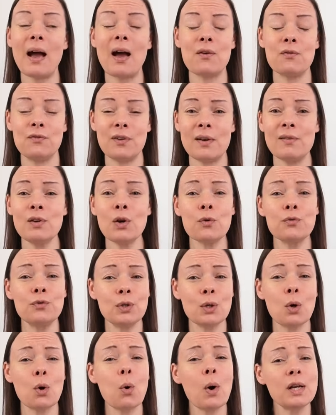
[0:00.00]
and very
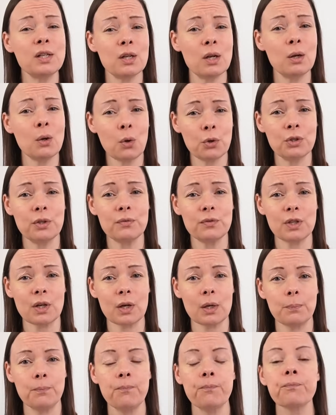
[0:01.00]
often quite a lot of
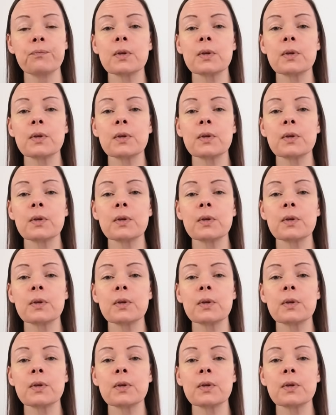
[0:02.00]
time,